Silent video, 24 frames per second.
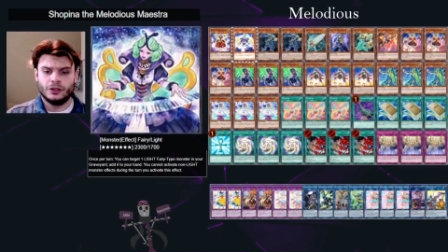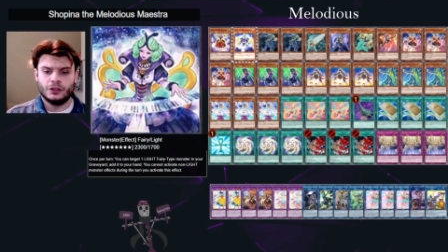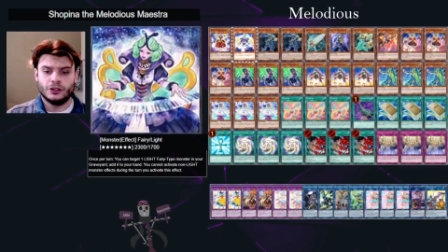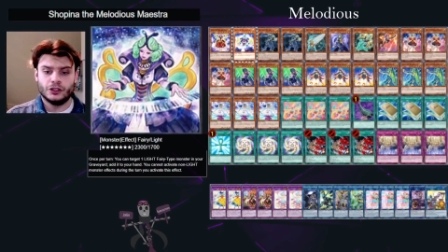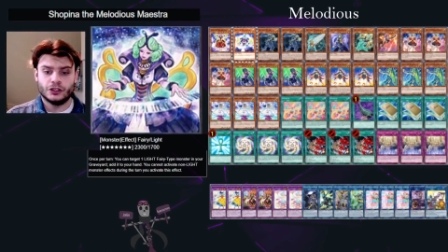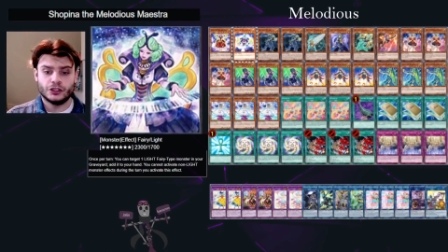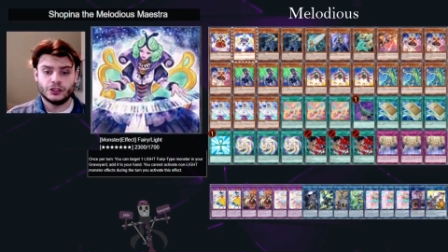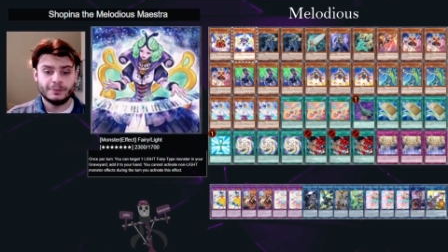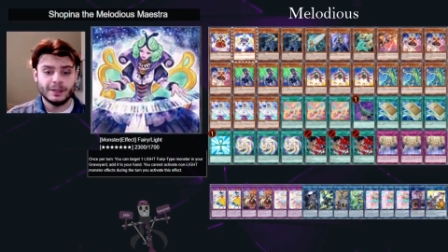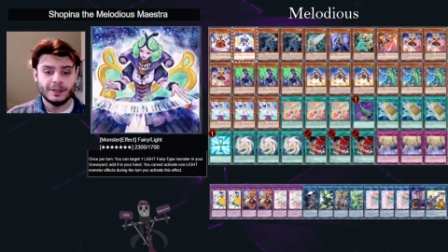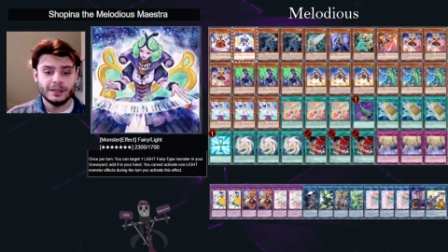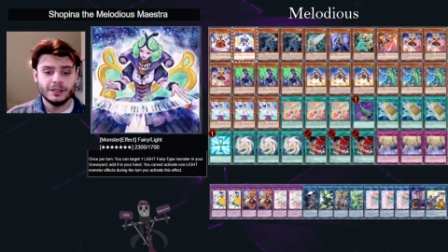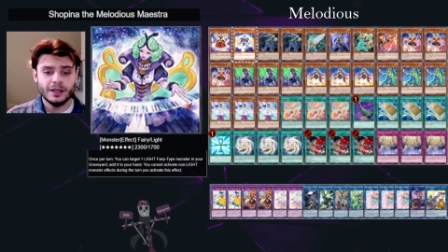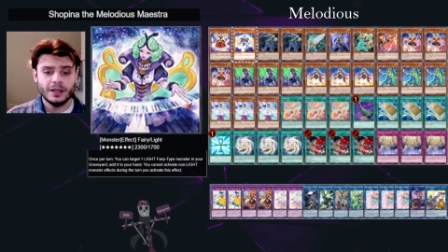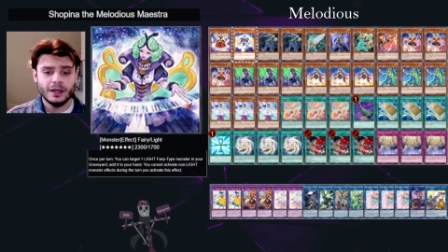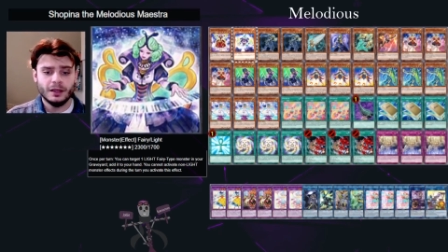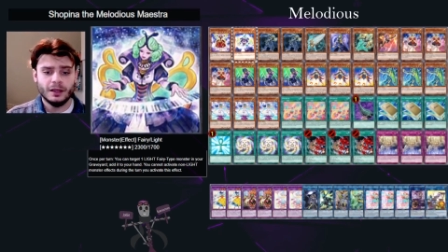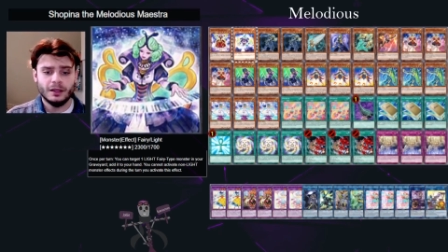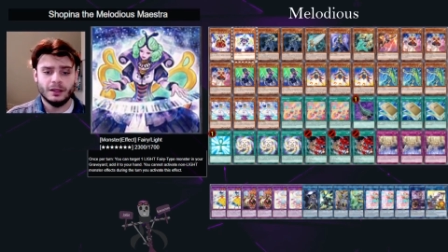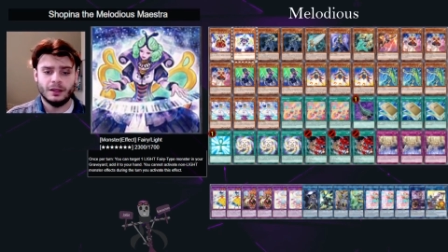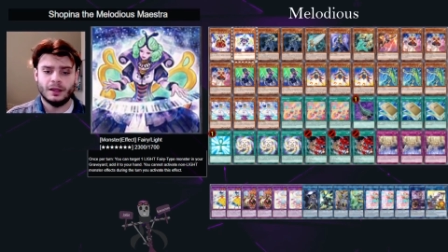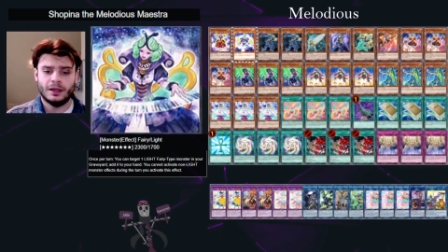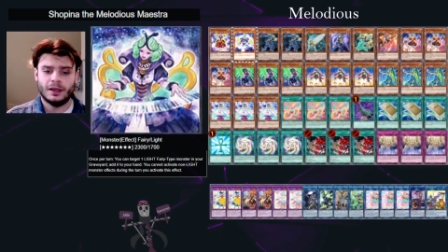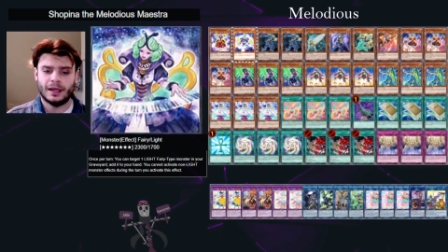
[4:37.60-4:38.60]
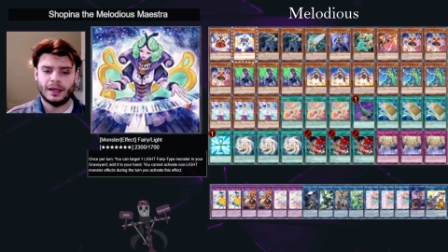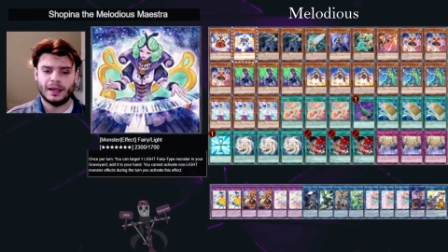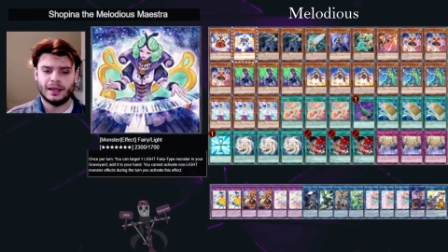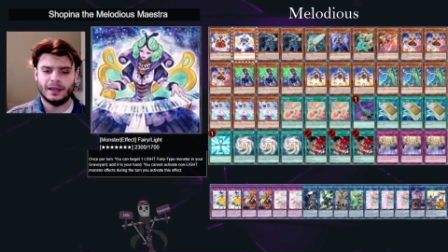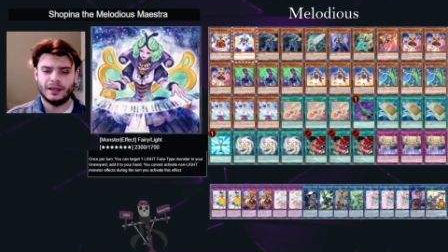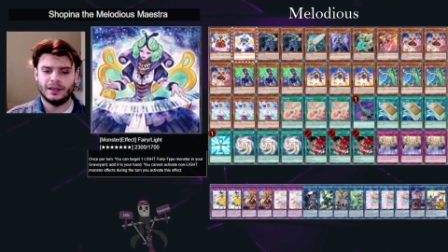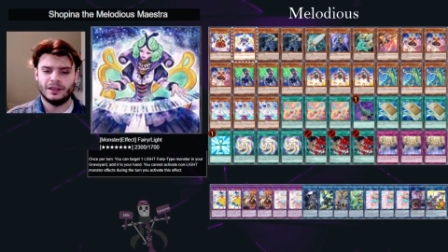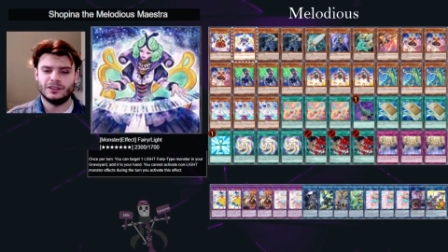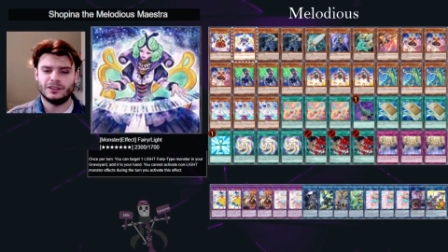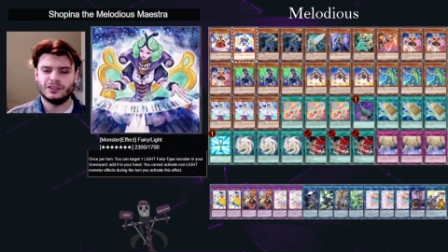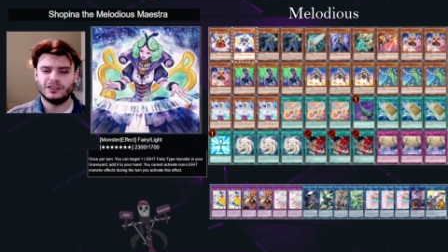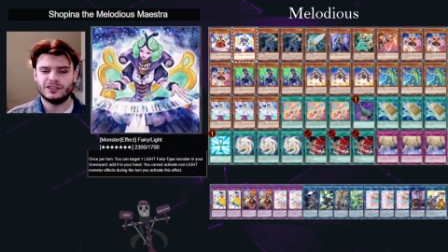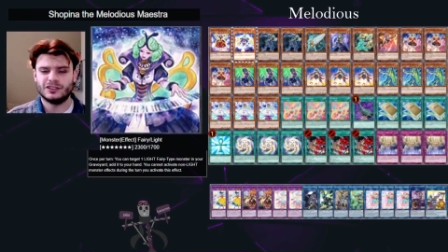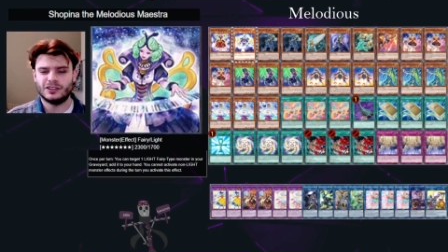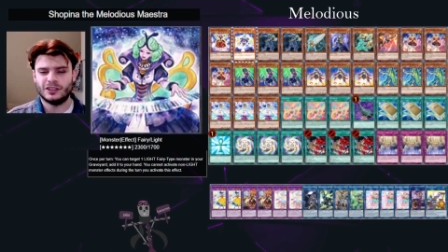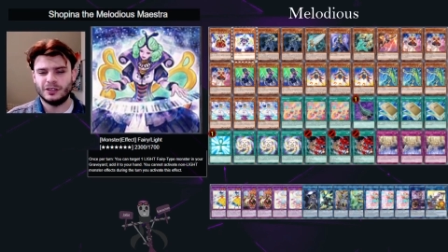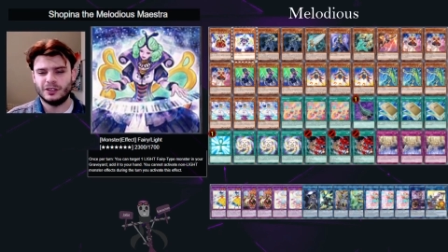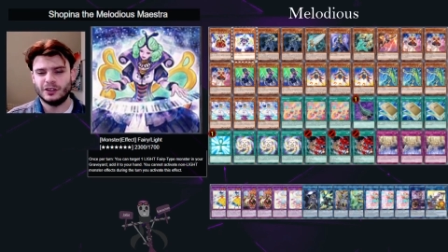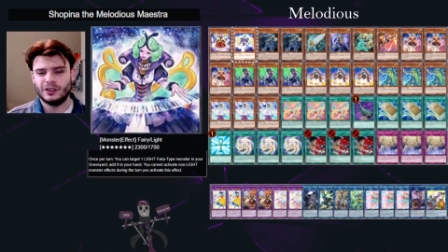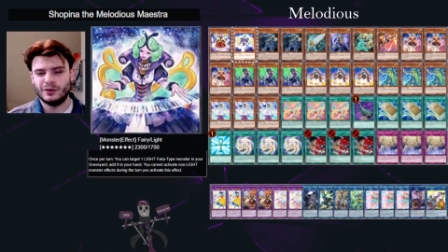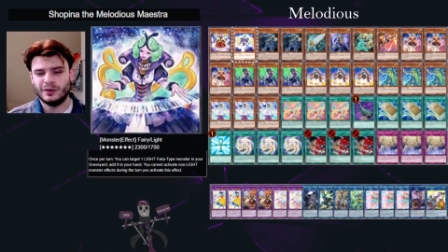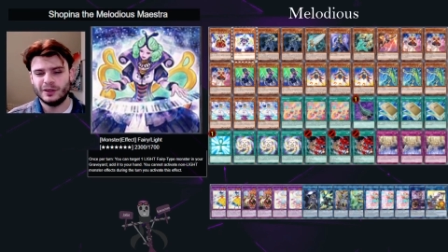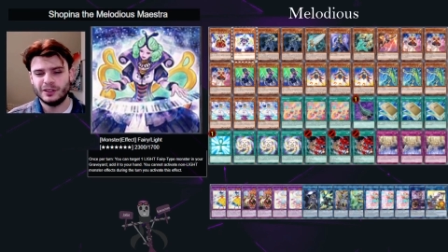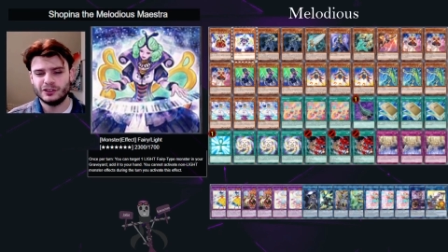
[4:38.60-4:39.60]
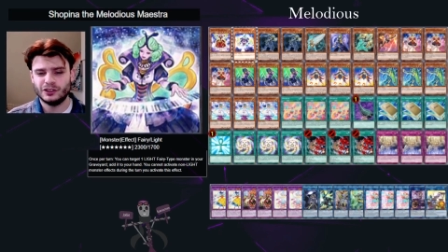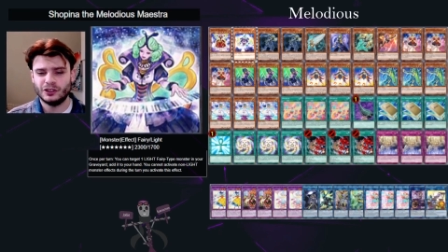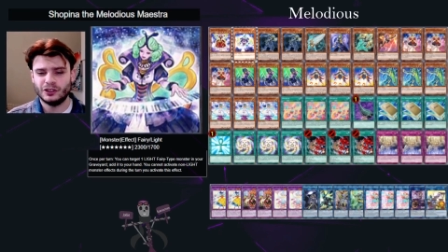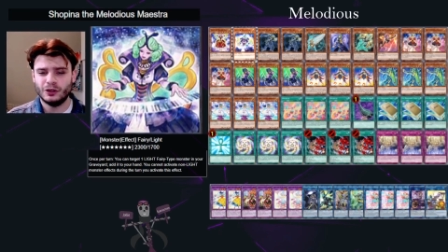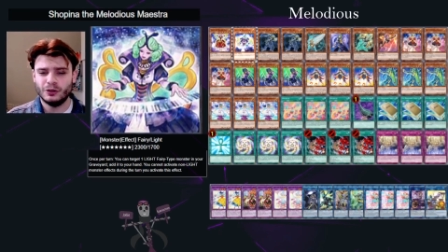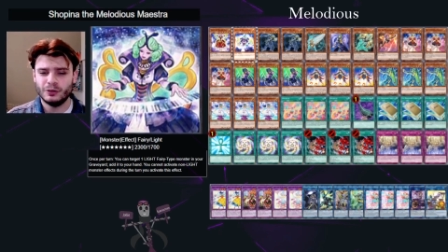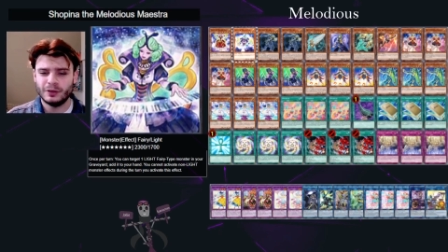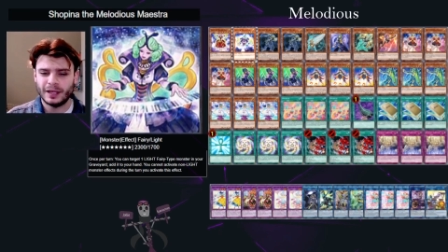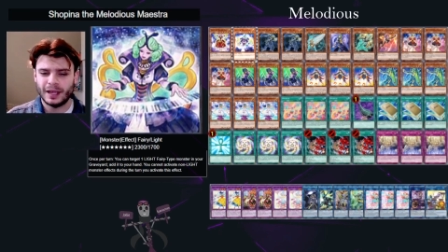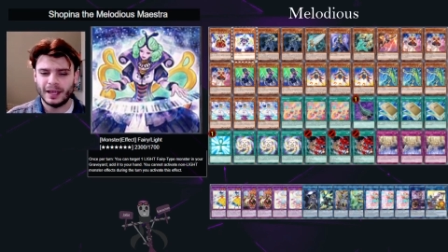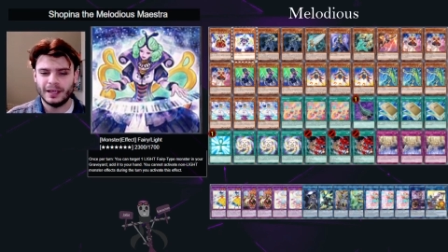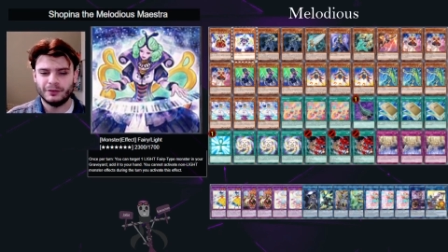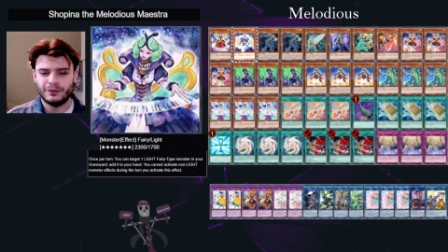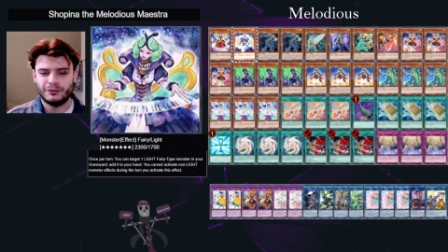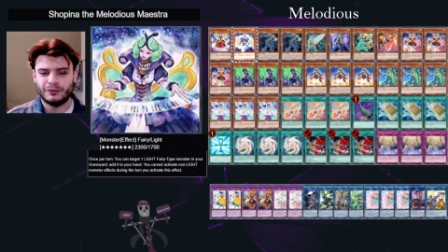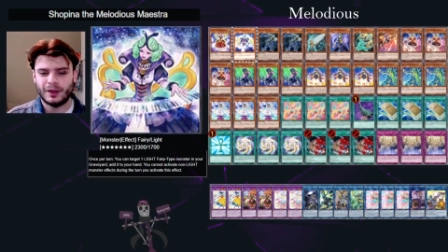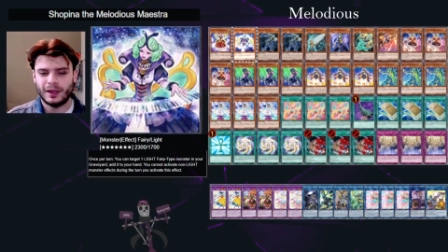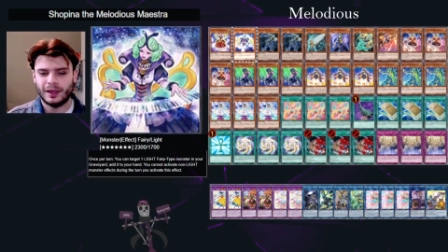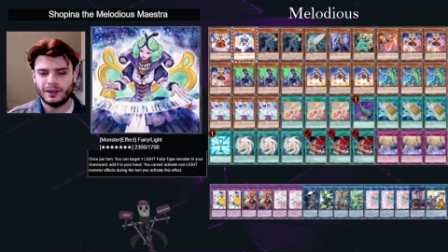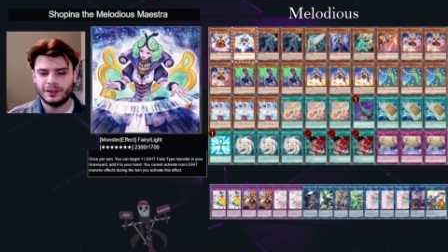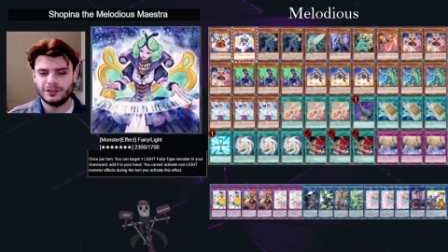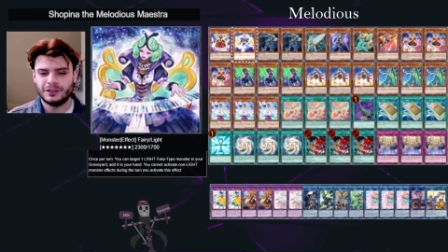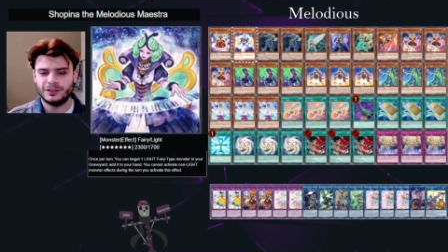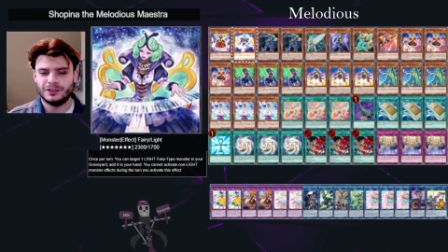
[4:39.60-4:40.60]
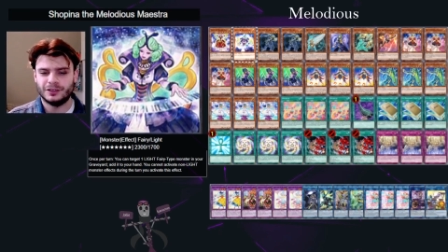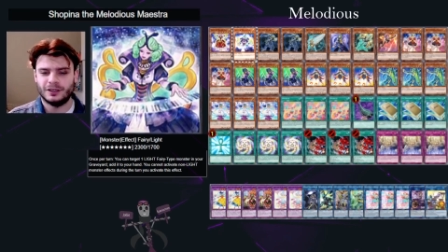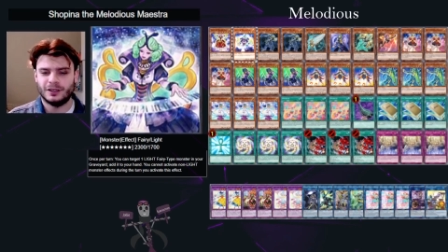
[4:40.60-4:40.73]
Shapinia has, it's an okay effect.